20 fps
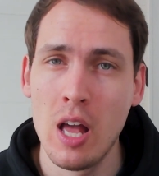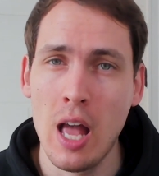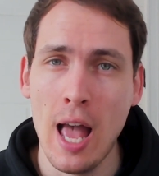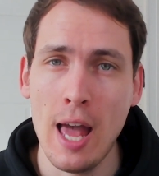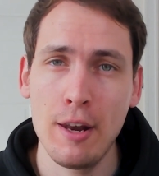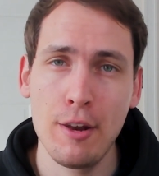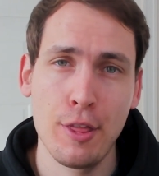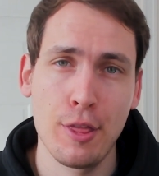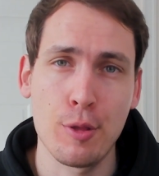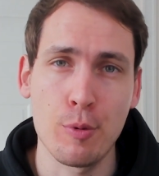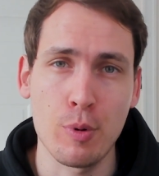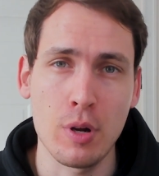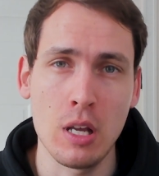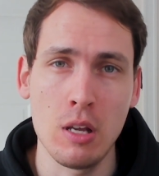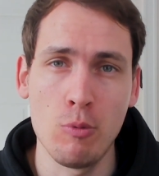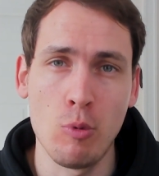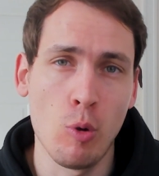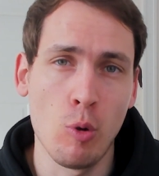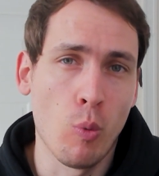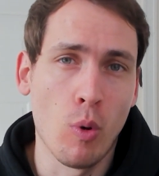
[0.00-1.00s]
And 3,
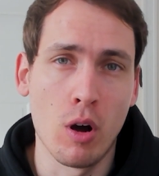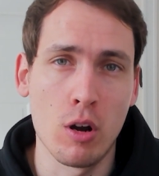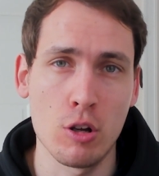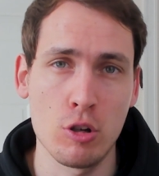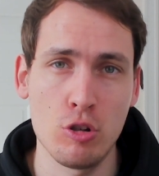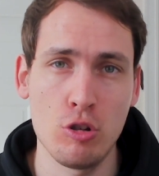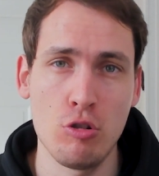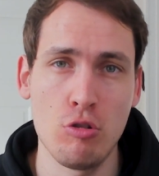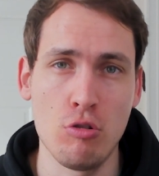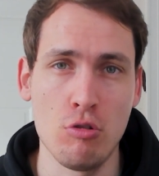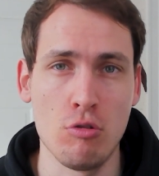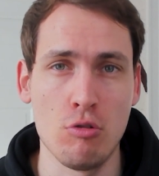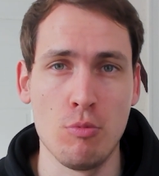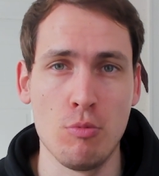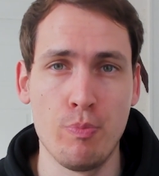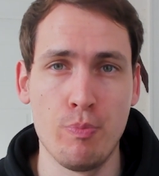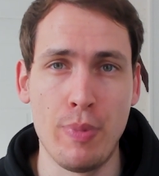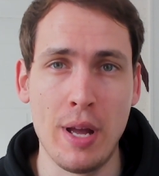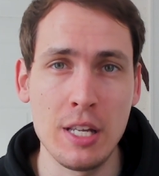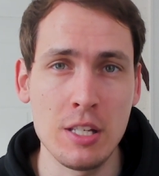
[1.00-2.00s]
we wanted to
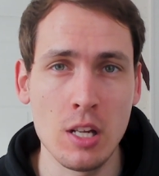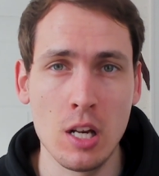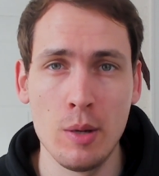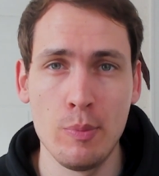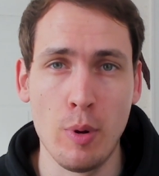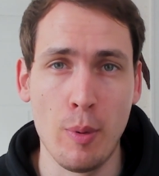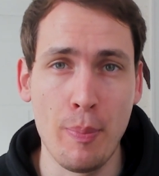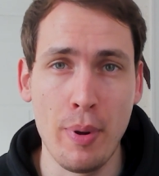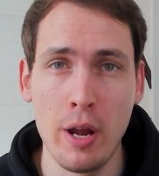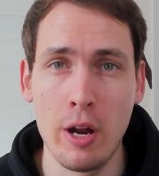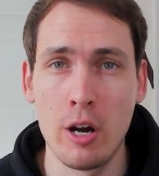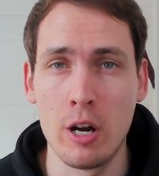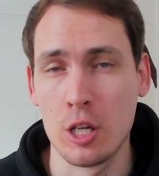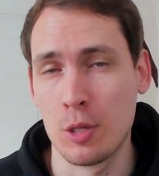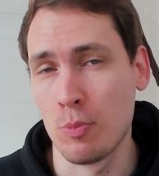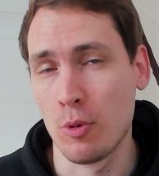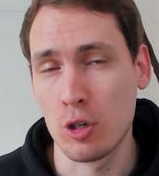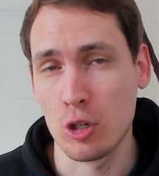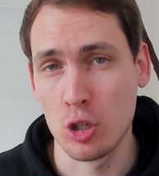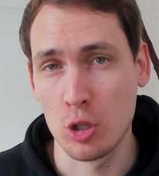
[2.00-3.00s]
basically prepare as
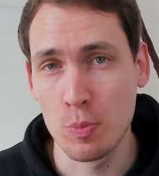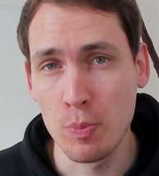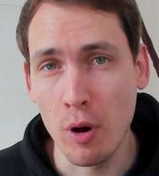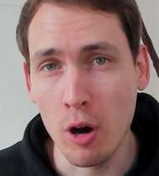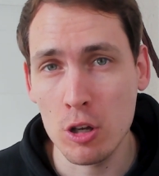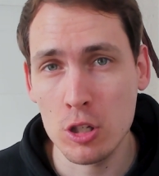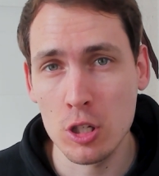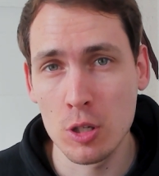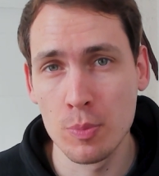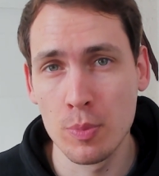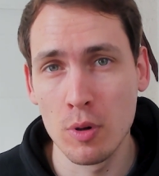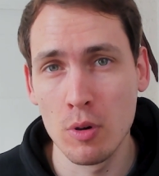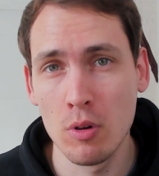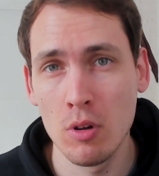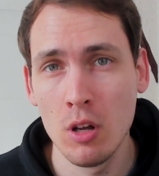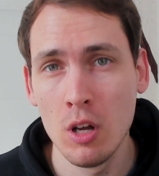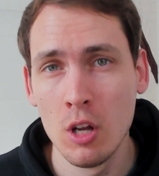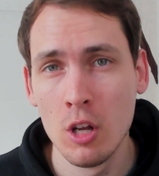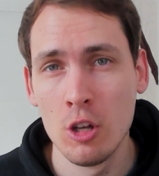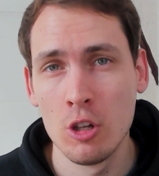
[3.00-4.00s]
much as
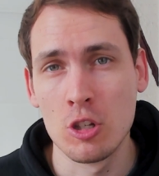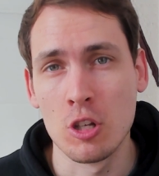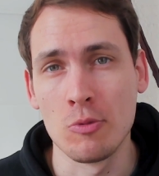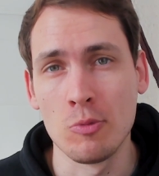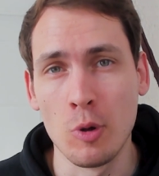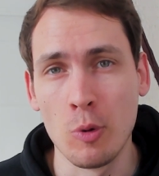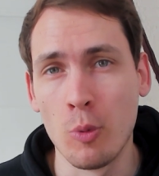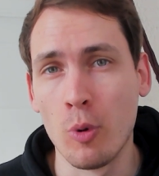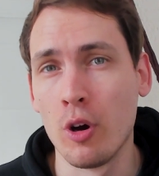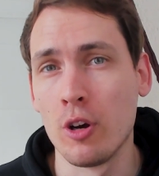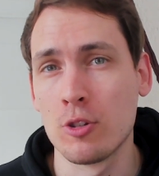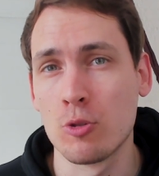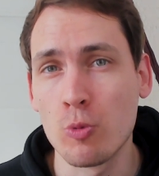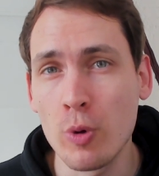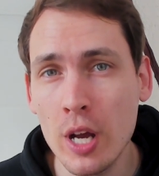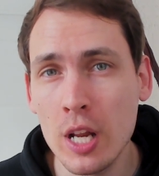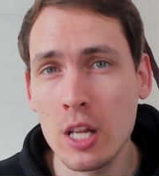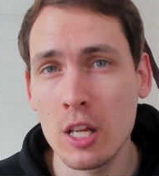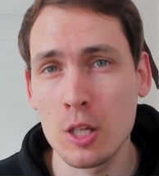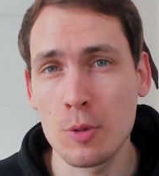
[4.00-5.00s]
possible so we were as
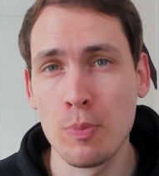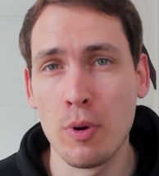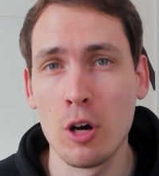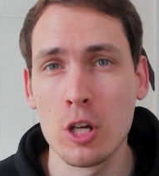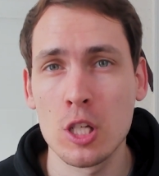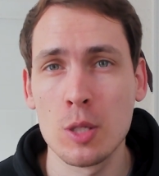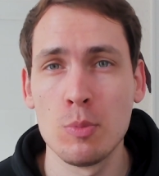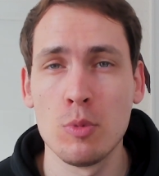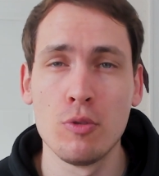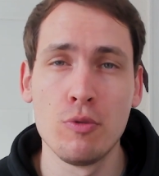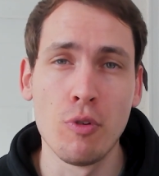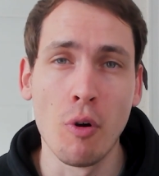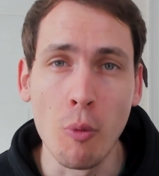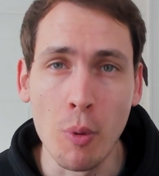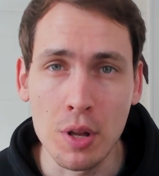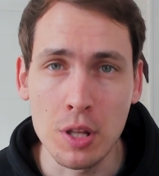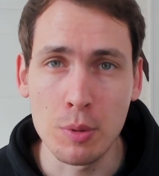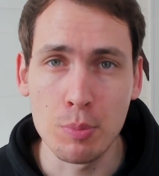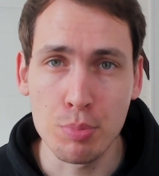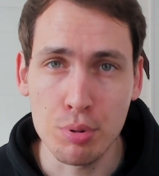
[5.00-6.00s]
ready as possible for
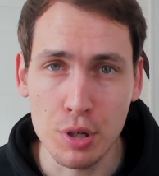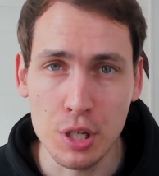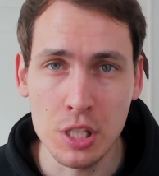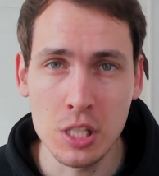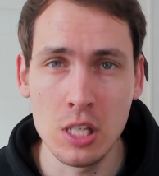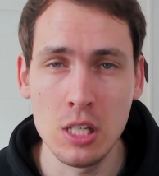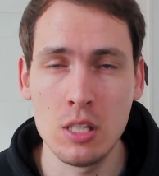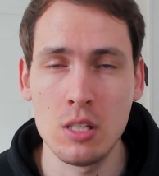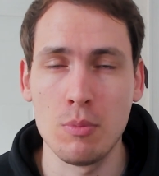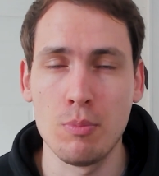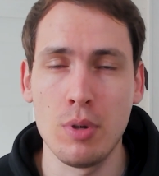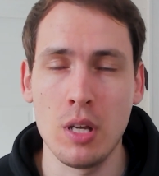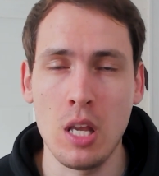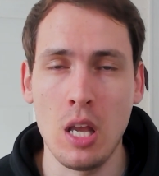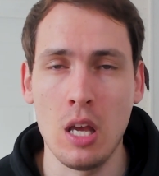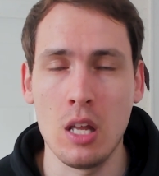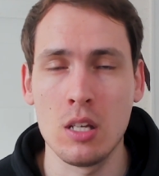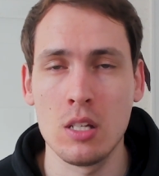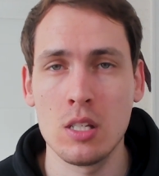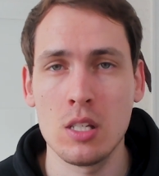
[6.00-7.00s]
when the preseason
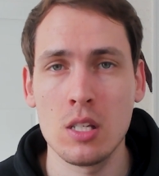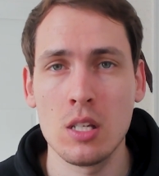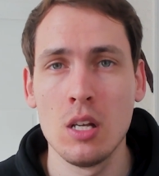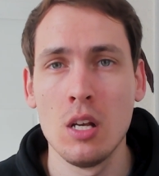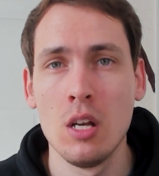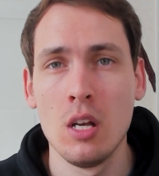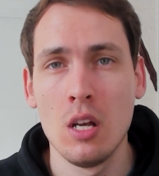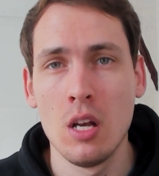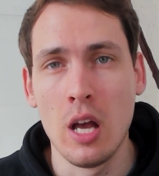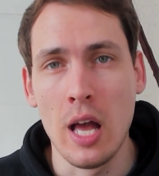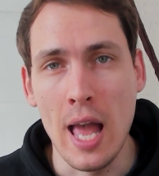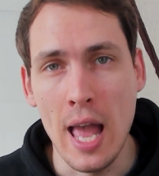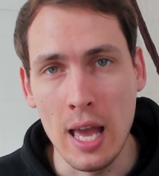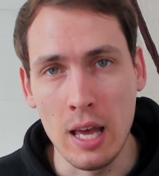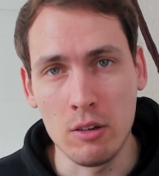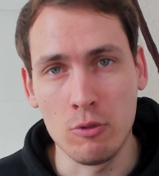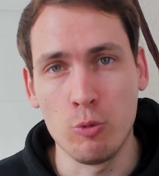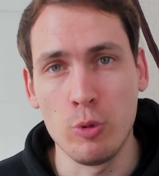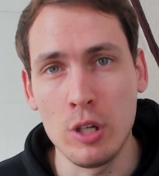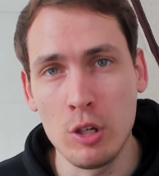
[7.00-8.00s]
begins
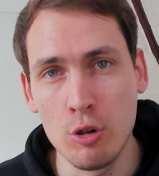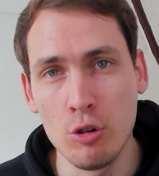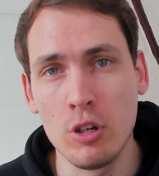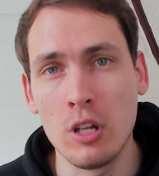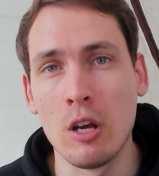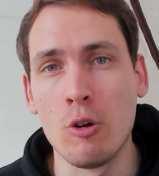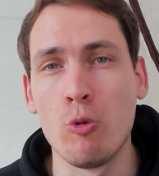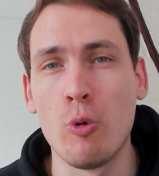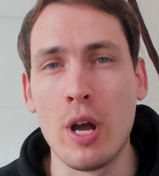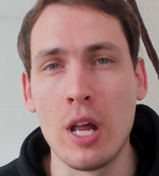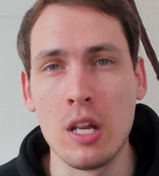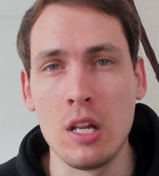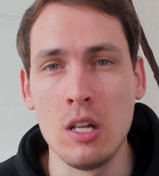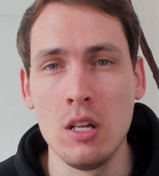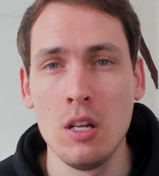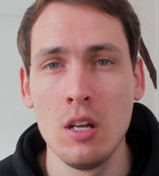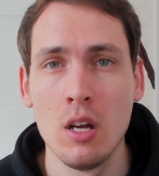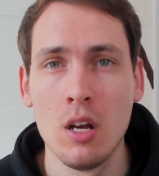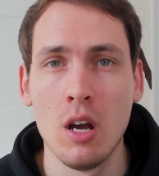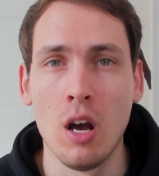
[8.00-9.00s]
and we could get
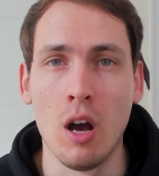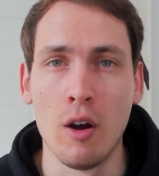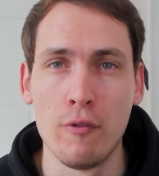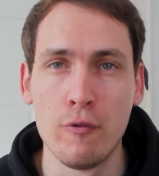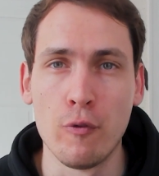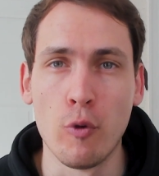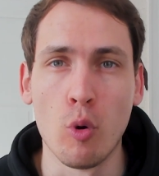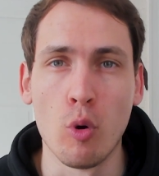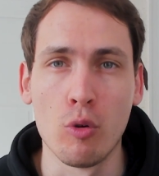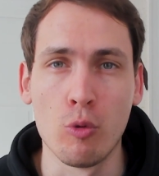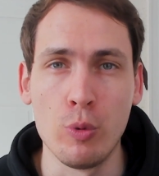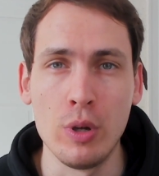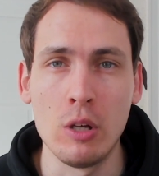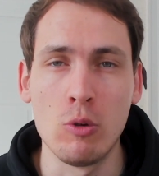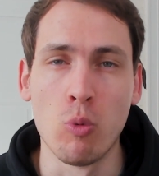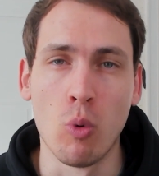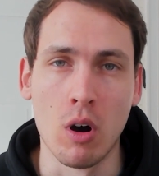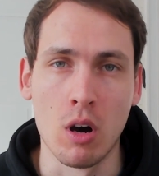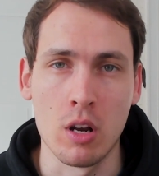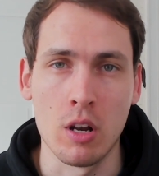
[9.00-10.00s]
ready for
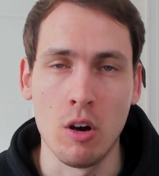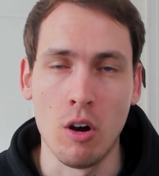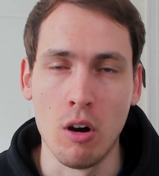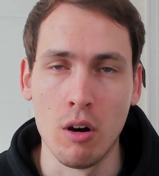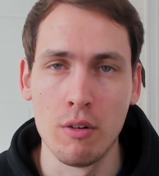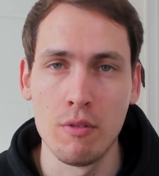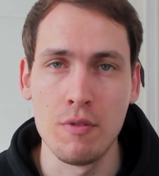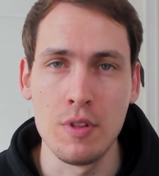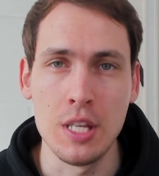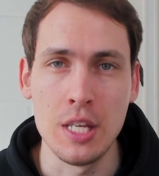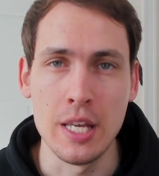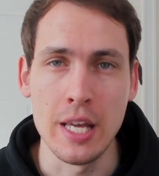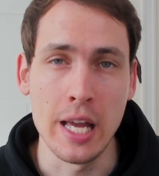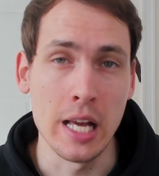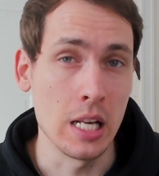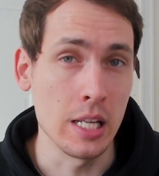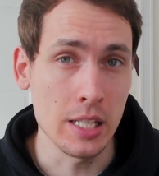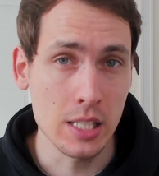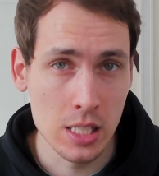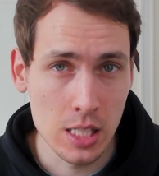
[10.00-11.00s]
week 1 of the
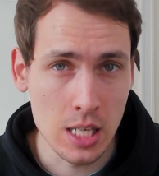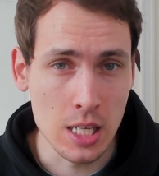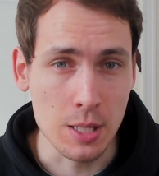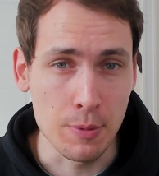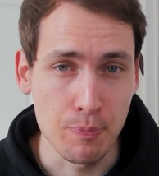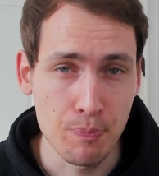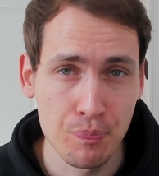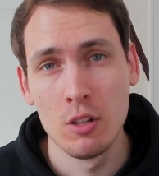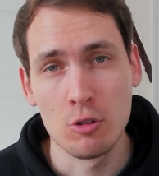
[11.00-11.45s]
LEC.